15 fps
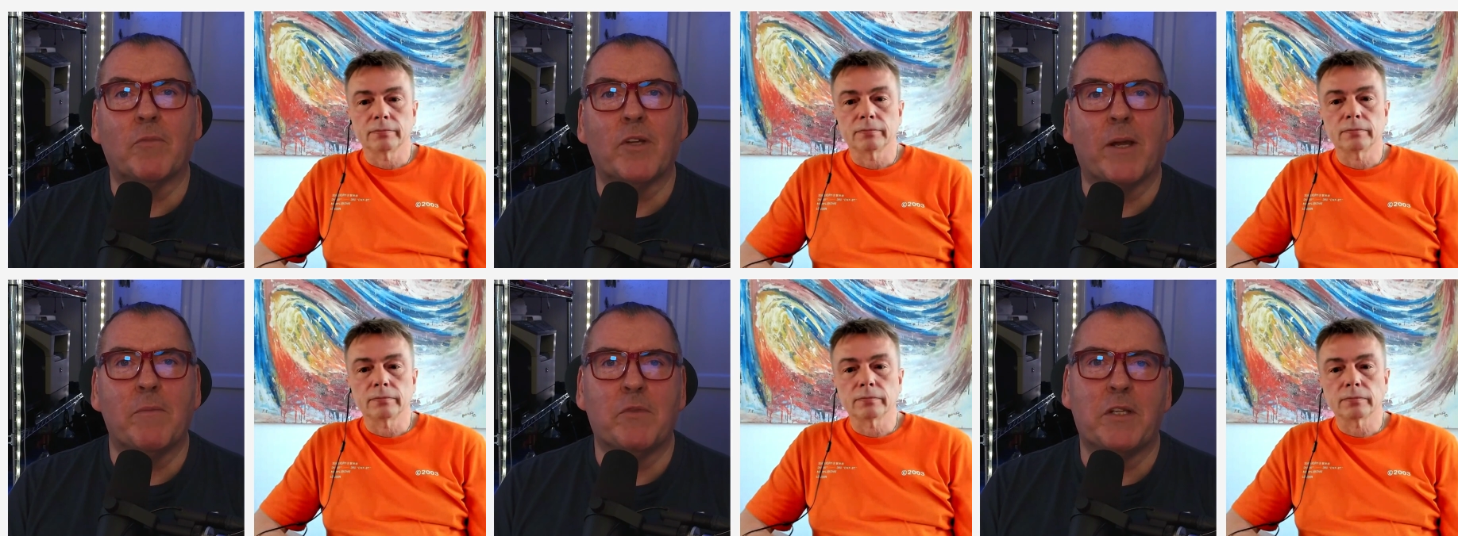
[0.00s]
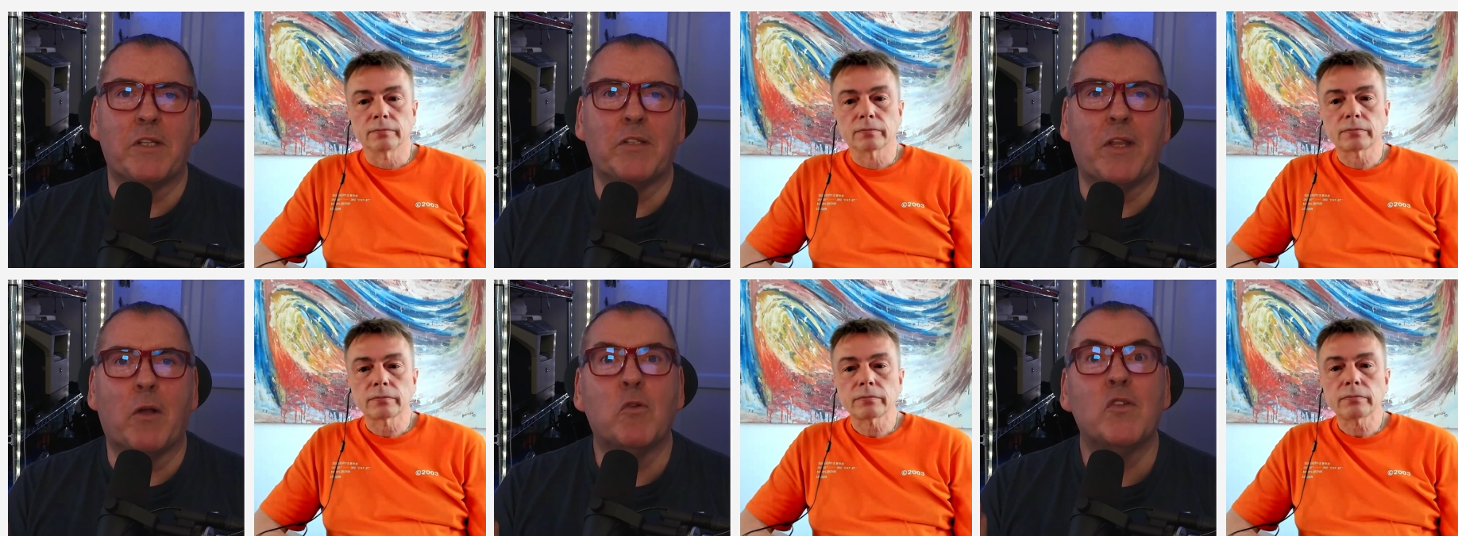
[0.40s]
Speaker 1: sometimes
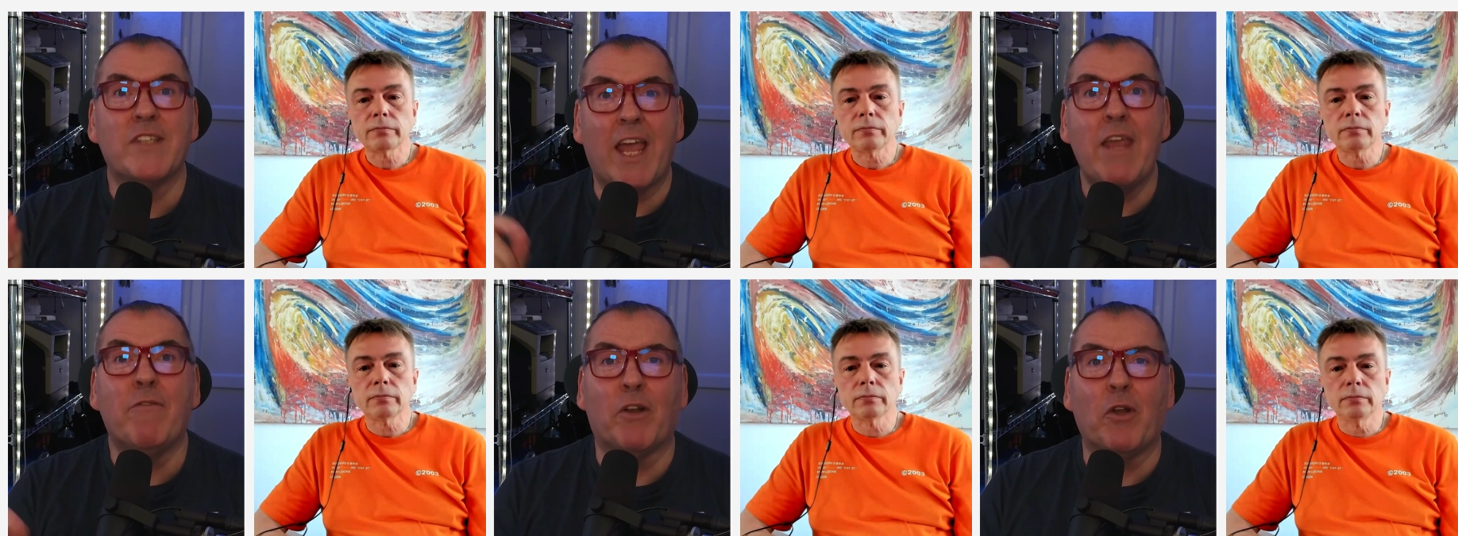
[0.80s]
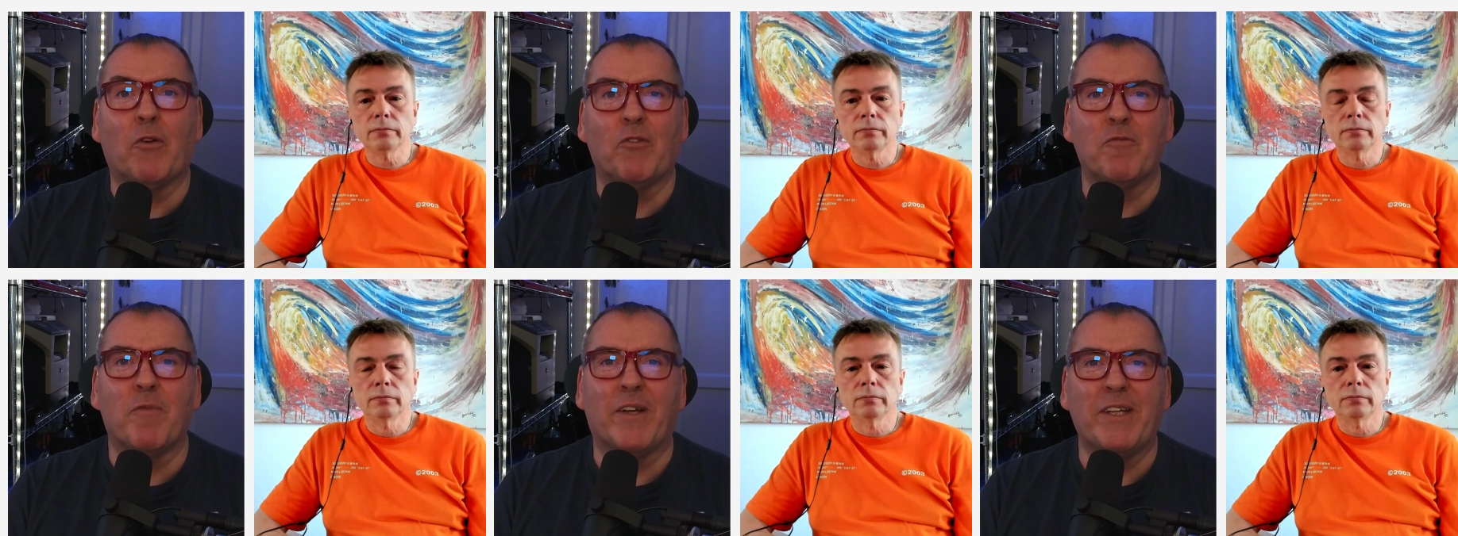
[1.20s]
it's they'll save a
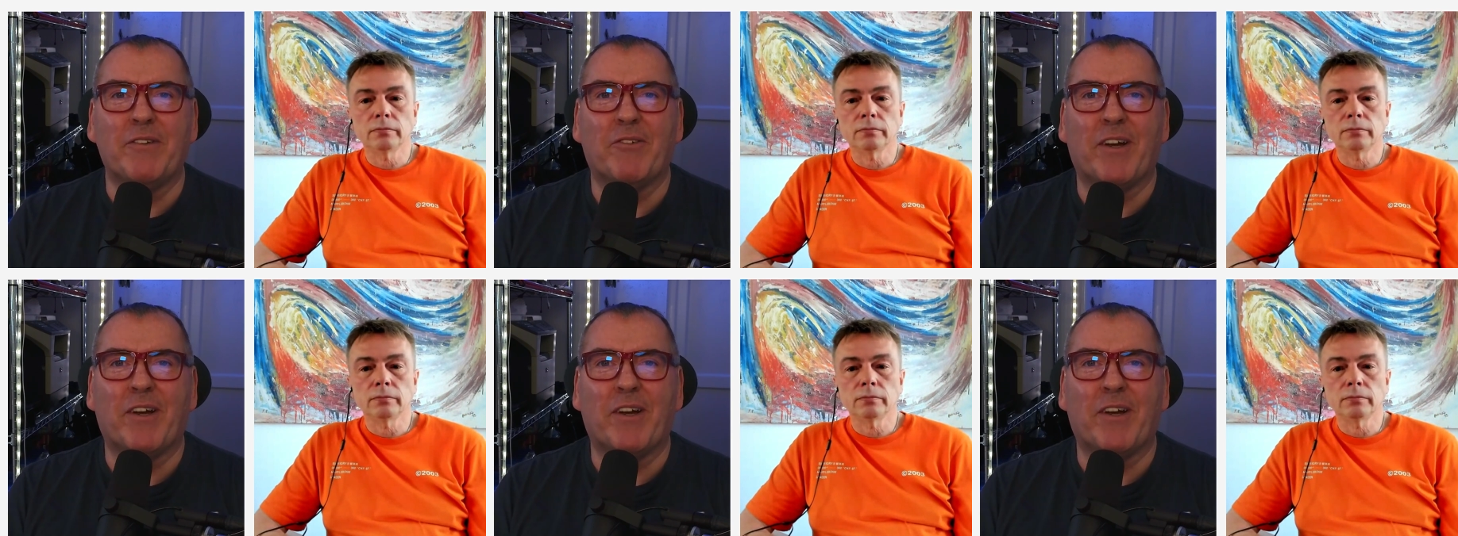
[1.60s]
lot of money.